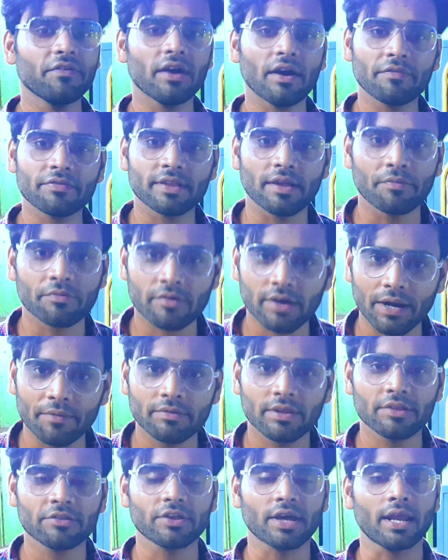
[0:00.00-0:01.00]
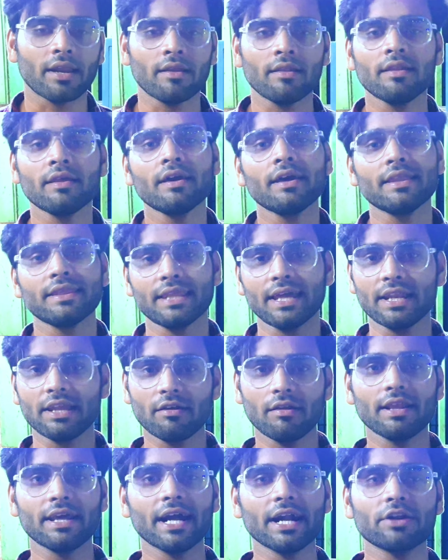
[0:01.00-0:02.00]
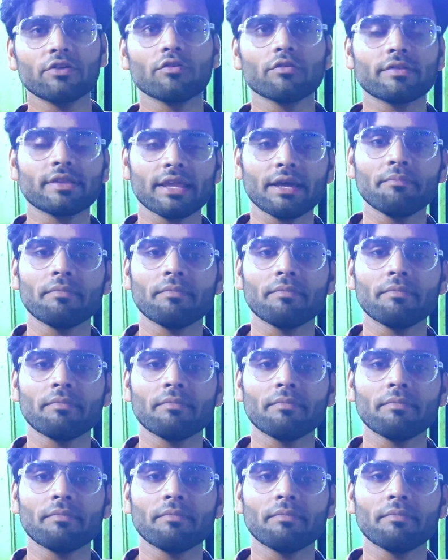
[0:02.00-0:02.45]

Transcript: have subscribed this channel, then you will get to see